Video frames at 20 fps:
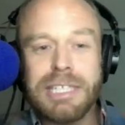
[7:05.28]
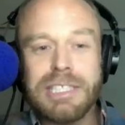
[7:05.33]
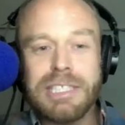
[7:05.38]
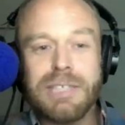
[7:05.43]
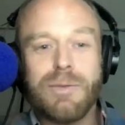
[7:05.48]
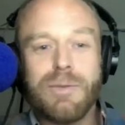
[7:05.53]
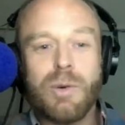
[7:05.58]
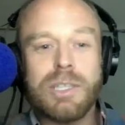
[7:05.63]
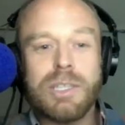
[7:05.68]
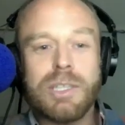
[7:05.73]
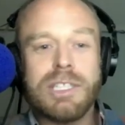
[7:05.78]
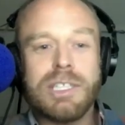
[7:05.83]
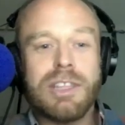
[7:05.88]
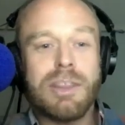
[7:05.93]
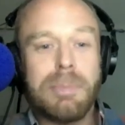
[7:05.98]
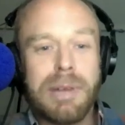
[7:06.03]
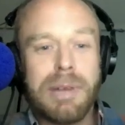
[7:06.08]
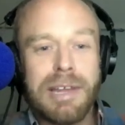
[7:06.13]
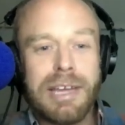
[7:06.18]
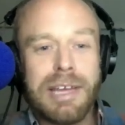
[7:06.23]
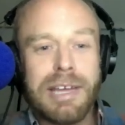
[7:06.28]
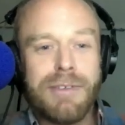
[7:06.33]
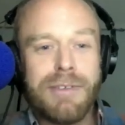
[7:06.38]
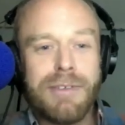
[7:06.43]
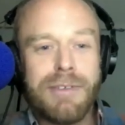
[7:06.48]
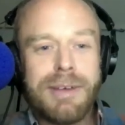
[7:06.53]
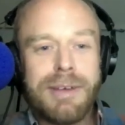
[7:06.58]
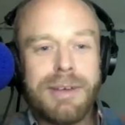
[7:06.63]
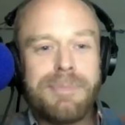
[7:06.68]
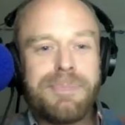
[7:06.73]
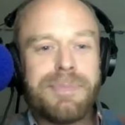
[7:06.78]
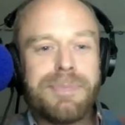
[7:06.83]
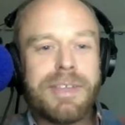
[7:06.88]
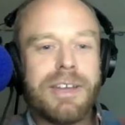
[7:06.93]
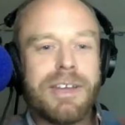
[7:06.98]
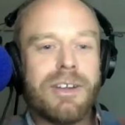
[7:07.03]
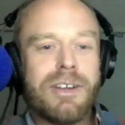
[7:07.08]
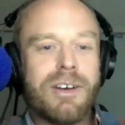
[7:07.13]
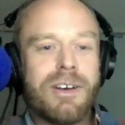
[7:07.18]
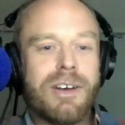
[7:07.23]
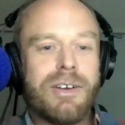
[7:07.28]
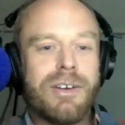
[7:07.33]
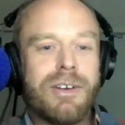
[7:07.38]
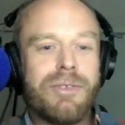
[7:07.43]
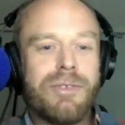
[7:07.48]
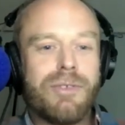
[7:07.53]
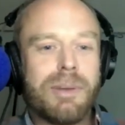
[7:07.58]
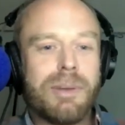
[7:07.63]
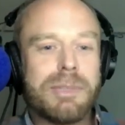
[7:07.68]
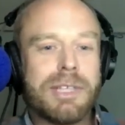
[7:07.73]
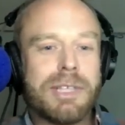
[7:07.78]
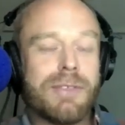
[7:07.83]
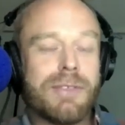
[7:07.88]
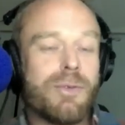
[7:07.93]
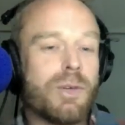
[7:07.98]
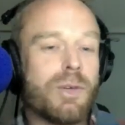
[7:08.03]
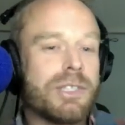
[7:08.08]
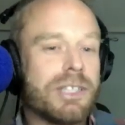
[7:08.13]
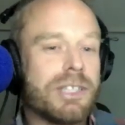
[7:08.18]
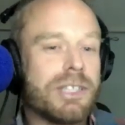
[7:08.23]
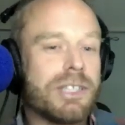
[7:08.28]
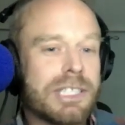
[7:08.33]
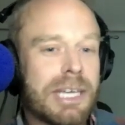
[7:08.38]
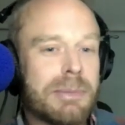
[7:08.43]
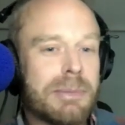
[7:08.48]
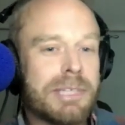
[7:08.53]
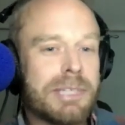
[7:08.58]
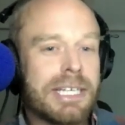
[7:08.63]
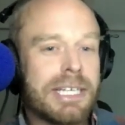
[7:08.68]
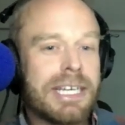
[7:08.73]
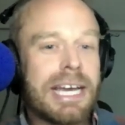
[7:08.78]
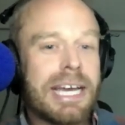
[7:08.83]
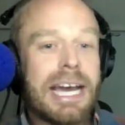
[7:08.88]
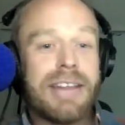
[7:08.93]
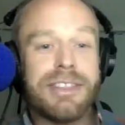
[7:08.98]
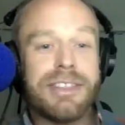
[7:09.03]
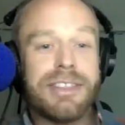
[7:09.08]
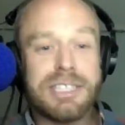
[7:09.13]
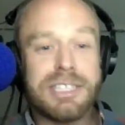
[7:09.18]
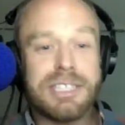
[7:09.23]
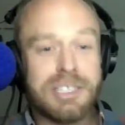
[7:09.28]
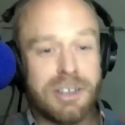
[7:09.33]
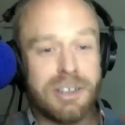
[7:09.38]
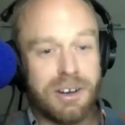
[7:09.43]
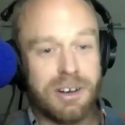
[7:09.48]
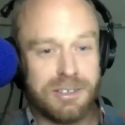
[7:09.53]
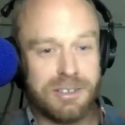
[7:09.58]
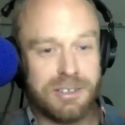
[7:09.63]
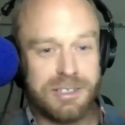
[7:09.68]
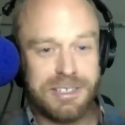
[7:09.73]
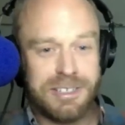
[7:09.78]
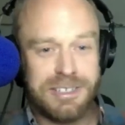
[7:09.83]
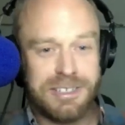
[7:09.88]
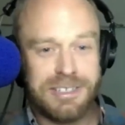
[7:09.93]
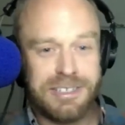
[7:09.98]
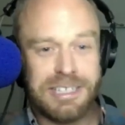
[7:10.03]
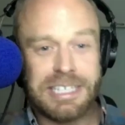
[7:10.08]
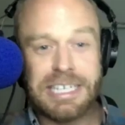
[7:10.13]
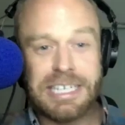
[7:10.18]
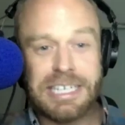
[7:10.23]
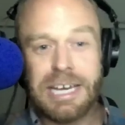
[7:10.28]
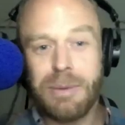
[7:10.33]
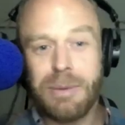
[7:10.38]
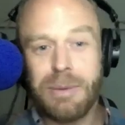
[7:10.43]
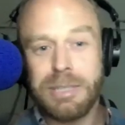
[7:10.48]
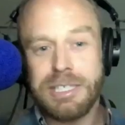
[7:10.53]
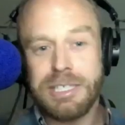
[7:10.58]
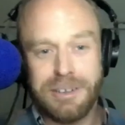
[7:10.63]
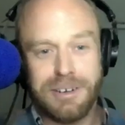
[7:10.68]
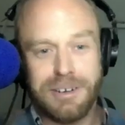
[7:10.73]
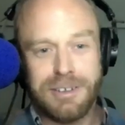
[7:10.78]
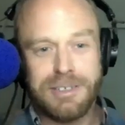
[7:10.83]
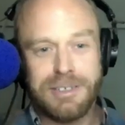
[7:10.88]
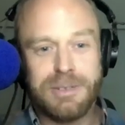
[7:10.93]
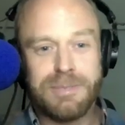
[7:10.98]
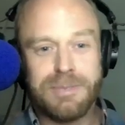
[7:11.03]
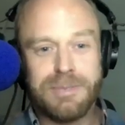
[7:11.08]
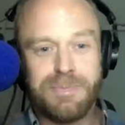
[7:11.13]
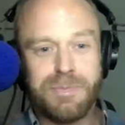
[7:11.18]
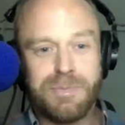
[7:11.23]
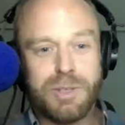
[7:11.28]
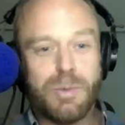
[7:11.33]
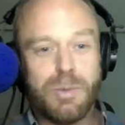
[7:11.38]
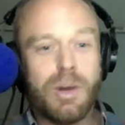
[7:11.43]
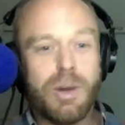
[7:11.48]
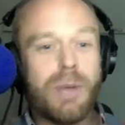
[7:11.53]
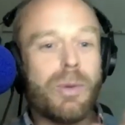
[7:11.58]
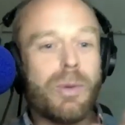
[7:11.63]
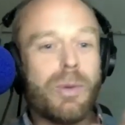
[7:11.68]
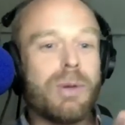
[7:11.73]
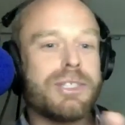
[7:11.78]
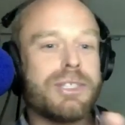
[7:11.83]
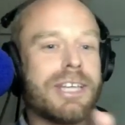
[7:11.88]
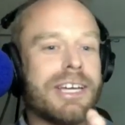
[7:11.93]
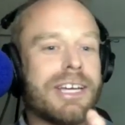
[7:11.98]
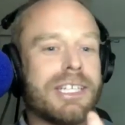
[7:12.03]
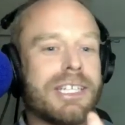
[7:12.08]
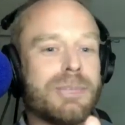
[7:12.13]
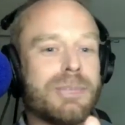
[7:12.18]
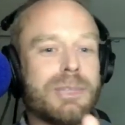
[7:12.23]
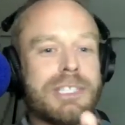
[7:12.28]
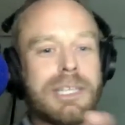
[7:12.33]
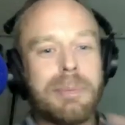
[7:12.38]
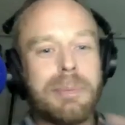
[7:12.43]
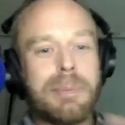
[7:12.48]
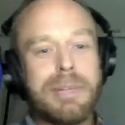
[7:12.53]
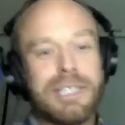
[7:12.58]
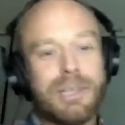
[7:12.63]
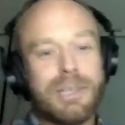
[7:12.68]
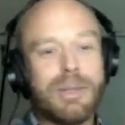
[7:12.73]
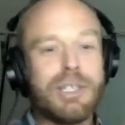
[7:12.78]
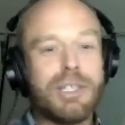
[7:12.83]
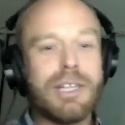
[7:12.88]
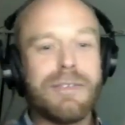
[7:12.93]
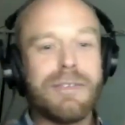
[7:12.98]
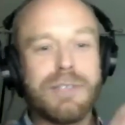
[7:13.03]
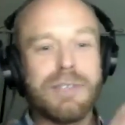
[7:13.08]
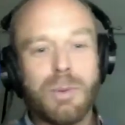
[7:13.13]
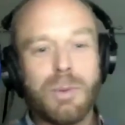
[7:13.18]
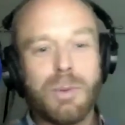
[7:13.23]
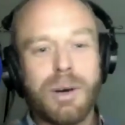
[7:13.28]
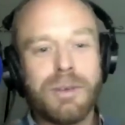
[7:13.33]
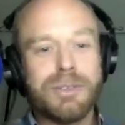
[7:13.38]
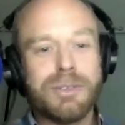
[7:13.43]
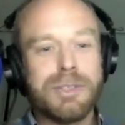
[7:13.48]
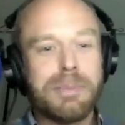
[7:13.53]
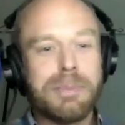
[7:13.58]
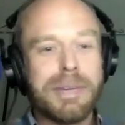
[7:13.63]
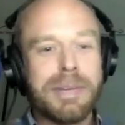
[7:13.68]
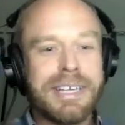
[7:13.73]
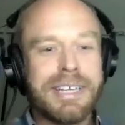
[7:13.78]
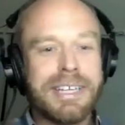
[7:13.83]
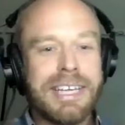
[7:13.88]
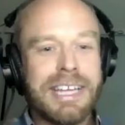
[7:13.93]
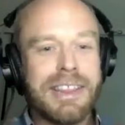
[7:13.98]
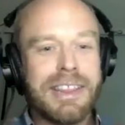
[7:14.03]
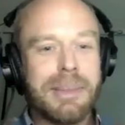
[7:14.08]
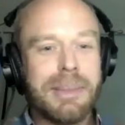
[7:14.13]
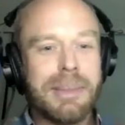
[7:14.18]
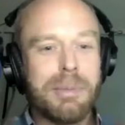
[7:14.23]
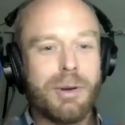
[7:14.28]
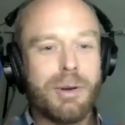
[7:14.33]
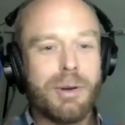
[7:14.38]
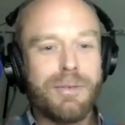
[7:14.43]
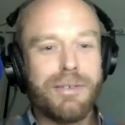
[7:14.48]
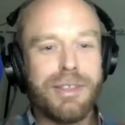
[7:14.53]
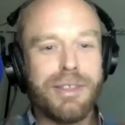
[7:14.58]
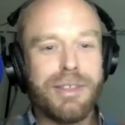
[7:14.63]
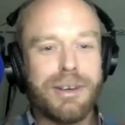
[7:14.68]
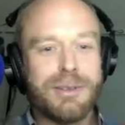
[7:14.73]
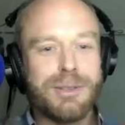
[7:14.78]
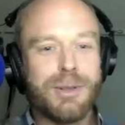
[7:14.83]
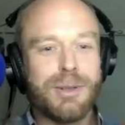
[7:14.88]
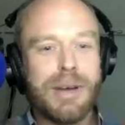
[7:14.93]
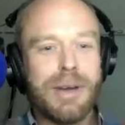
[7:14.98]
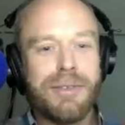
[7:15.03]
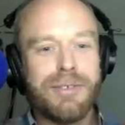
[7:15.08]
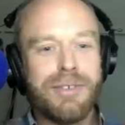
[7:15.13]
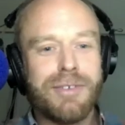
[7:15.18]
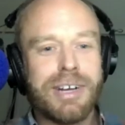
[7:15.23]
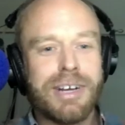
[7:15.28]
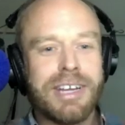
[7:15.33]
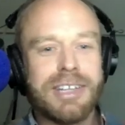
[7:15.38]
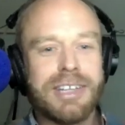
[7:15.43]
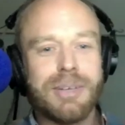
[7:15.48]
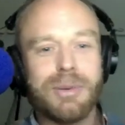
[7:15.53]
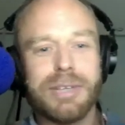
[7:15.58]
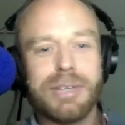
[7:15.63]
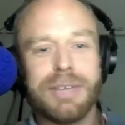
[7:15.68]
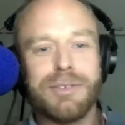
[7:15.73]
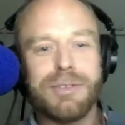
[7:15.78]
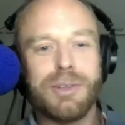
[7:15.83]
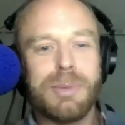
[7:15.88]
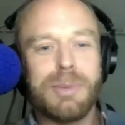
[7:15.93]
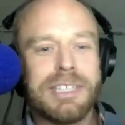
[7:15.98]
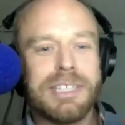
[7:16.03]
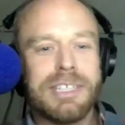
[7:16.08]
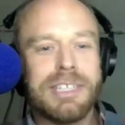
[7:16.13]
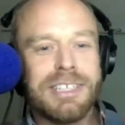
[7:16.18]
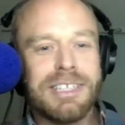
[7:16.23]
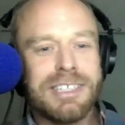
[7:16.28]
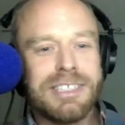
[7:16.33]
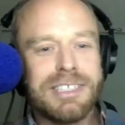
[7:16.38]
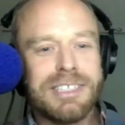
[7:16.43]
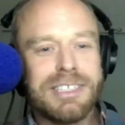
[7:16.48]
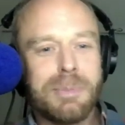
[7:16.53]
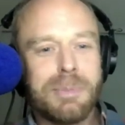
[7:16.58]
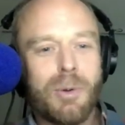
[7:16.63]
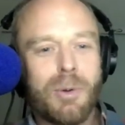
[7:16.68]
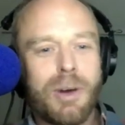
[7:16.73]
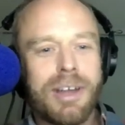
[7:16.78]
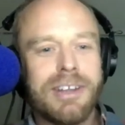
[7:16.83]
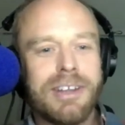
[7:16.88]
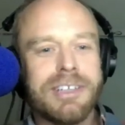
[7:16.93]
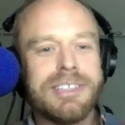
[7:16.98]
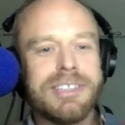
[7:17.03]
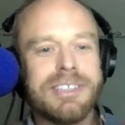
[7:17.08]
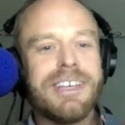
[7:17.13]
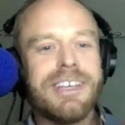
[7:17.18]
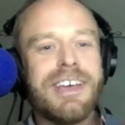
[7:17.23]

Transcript: the voice of the believer and I represent the voice of the skeptic at the start. That's how we start. So what I will do is we step into each other's worlds a bit in the book for those who haven't read it. I don't want to give too many spoilers.